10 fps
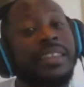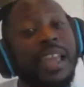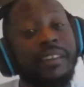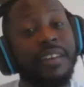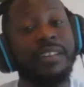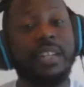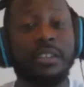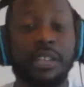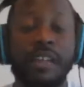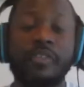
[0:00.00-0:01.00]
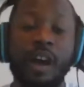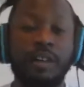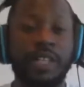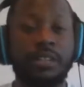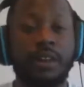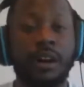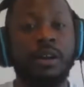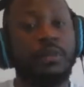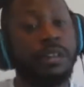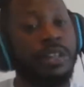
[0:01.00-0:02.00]
They've called James Harden.
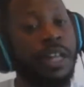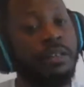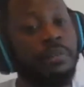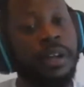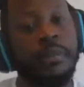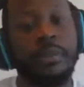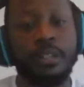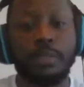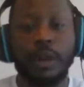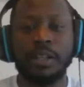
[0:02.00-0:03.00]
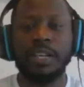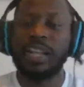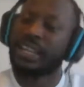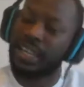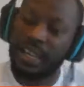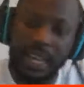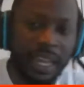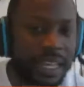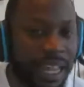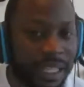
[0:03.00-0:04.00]
Would you like to bring Chris Paul in? They like,
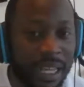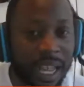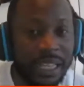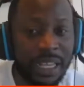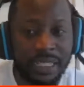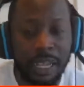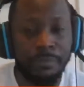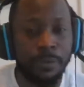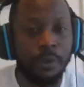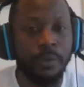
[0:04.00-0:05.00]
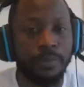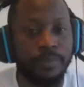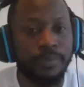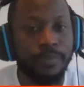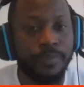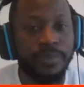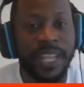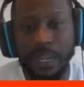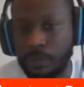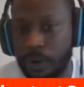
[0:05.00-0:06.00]
yeah. He like, yeah, I like that move.
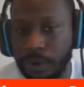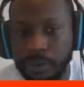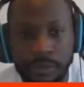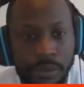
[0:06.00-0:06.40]
Didn't work.